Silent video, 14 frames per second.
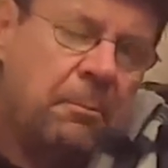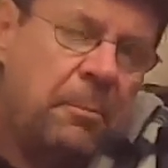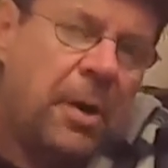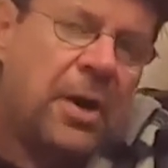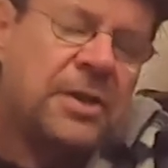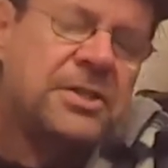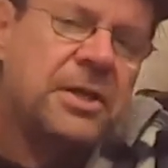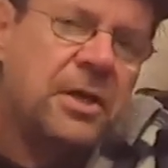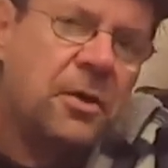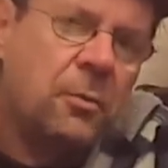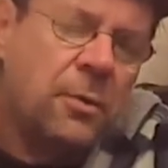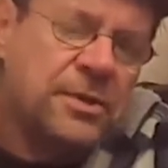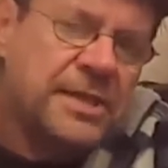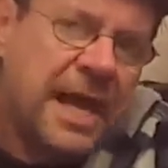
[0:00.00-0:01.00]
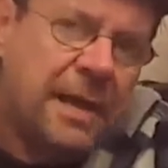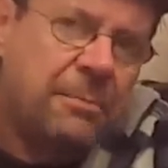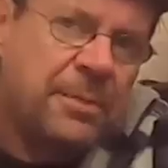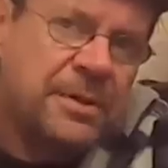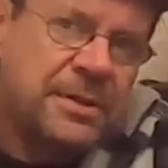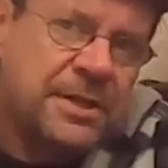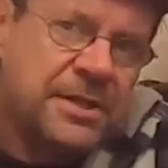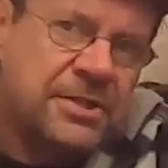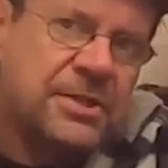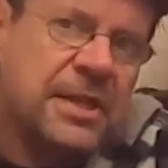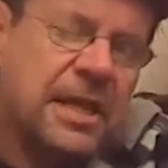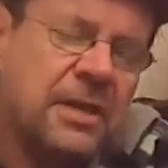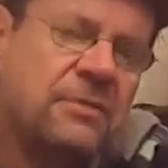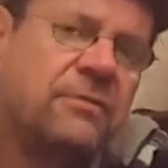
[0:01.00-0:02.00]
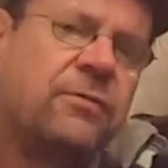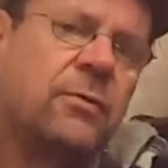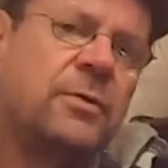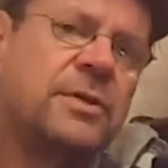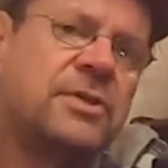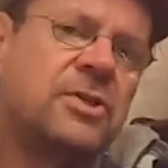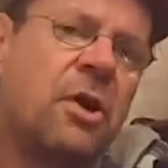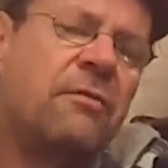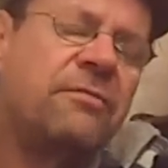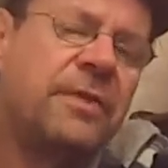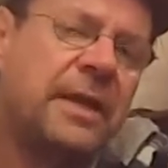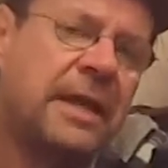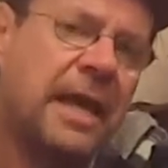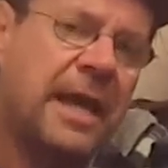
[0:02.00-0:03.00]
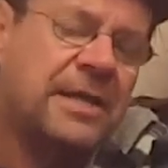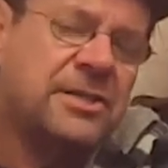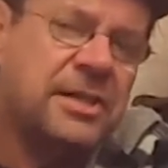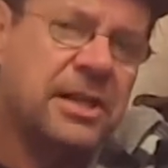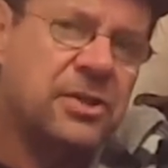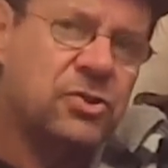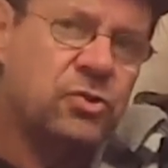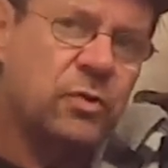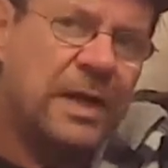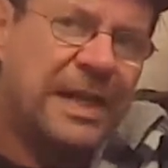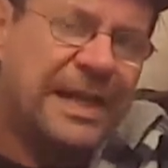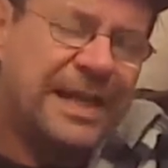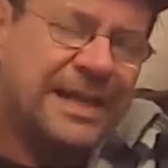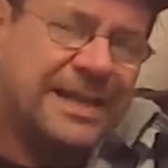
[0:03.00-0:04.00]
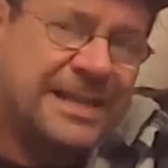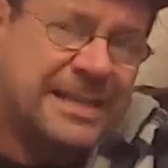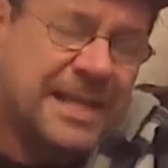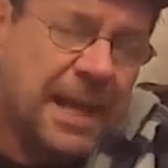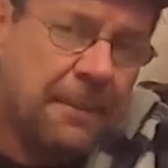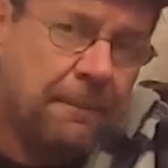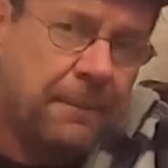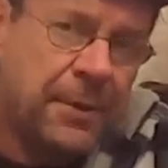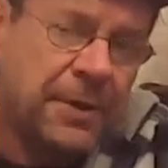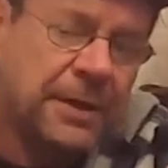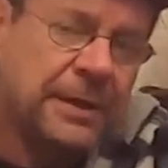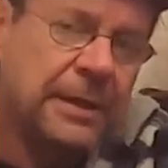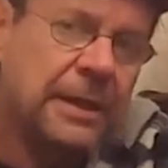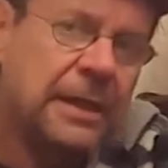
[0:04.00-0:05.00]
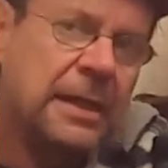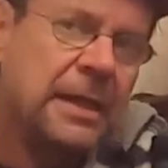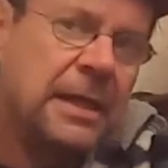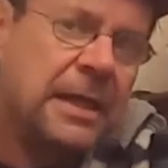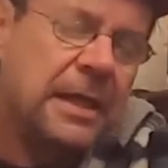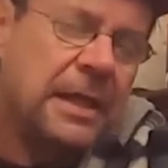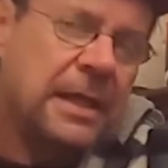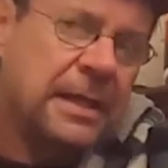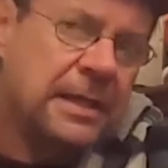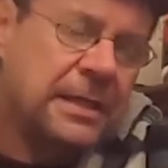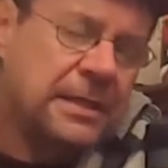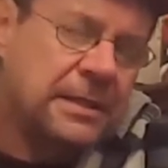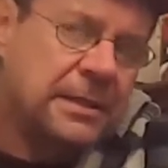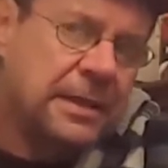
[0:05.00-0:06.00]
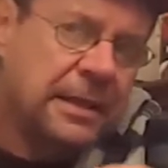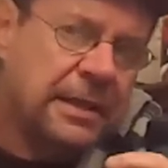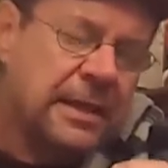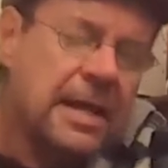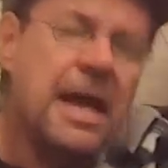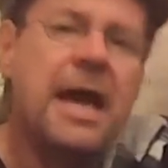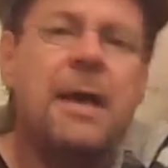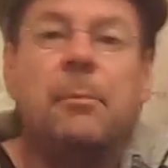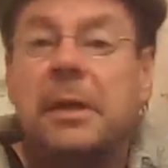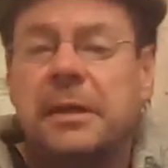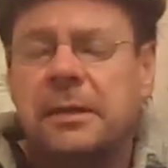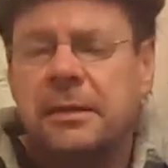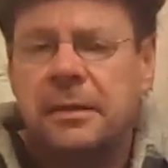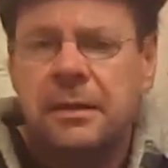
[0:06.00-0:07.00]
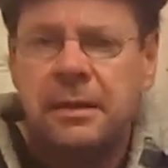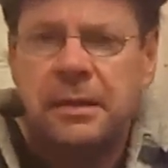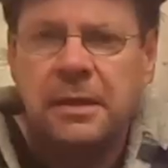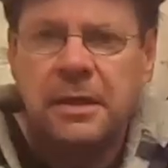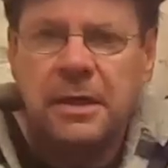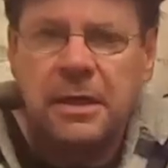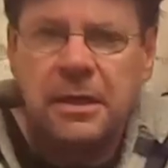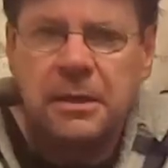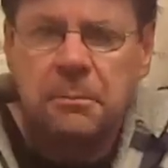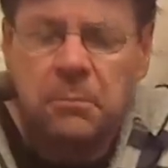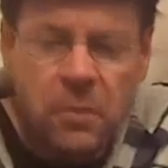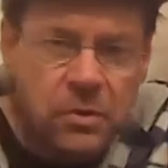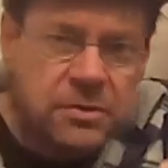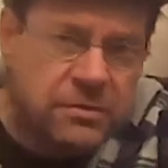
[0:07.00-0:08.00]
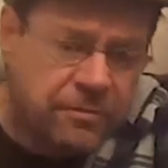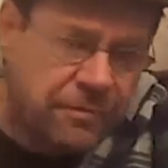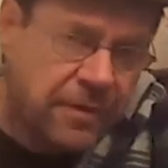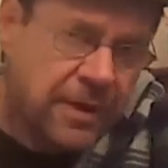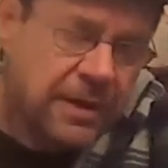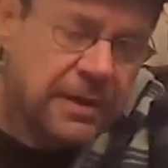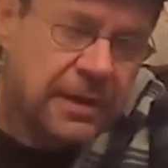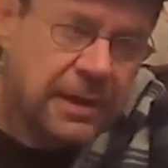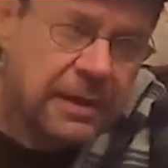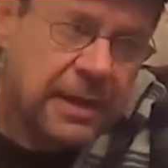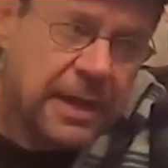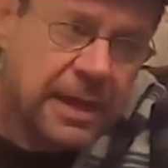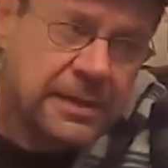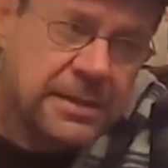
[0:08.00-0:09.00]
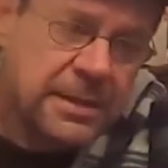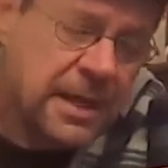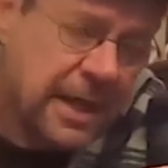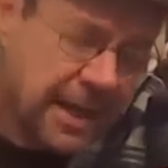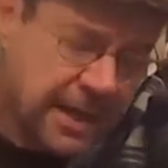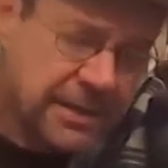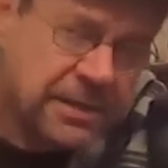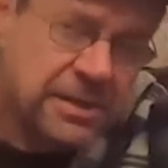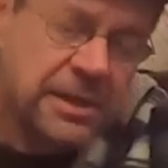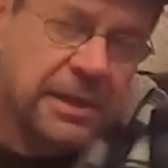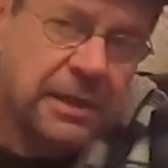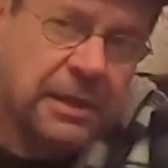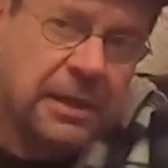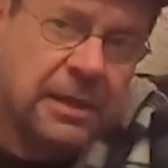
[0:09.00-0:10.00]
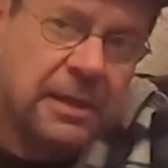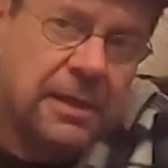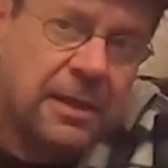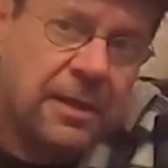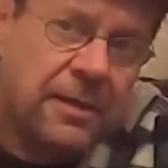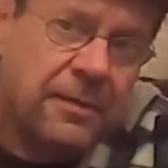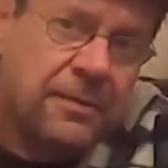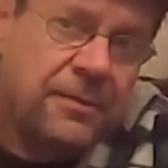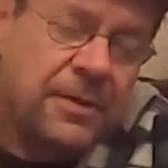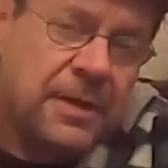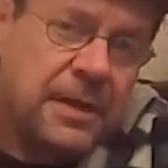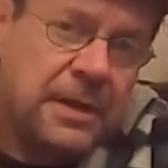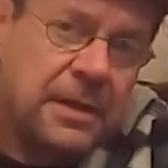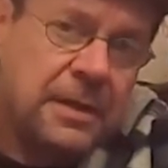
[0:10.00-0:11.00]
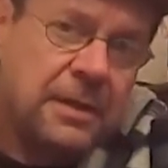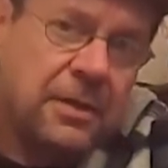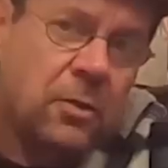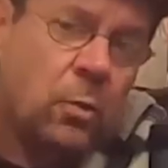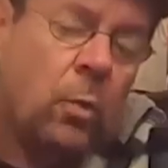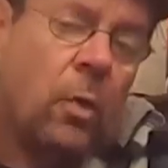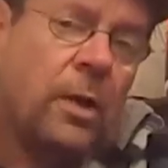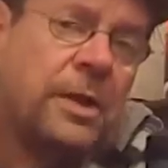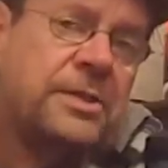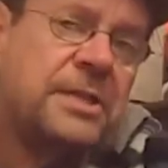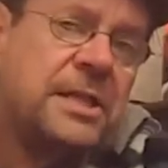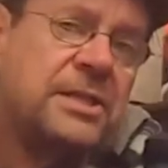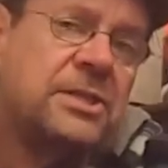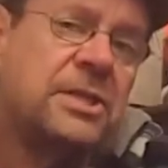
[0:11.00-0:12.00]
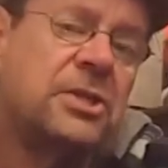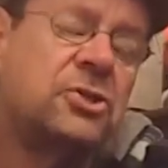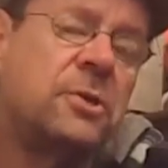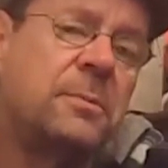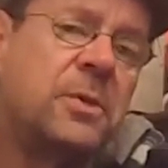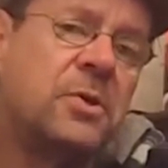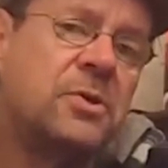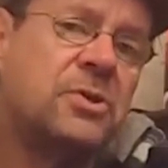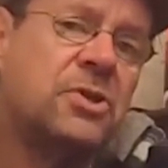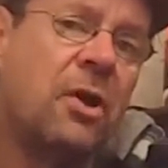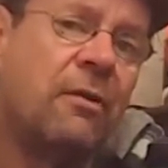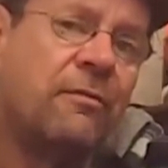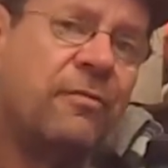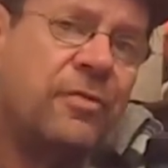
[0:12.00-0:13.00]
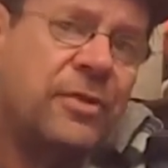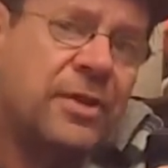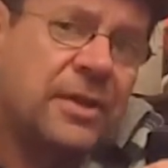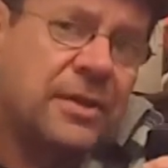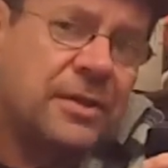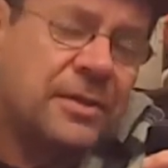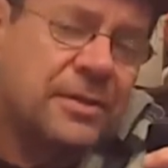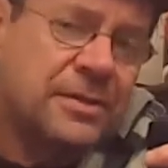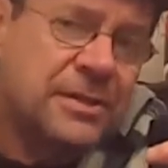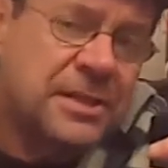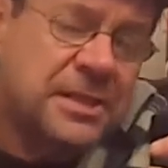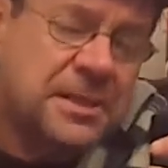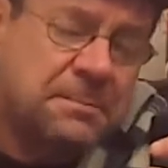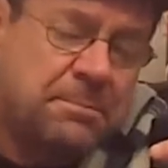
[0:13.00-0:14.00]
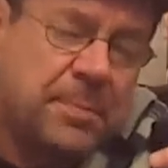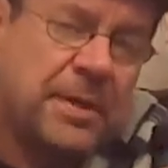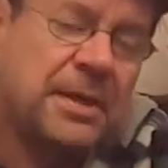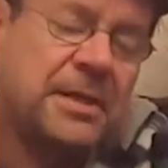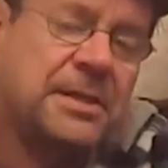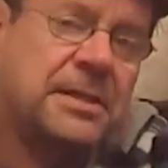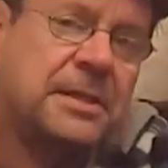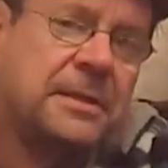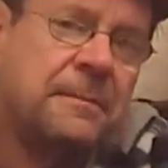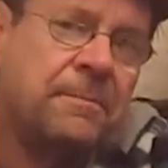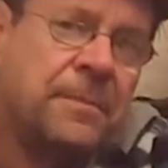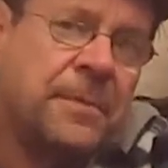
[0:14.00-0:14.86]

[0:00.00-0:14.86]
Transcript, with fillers: But what's happened is the influence of the cask is really in tempering, in calming, in modifying and enhancing the qualities and attributes of the spirit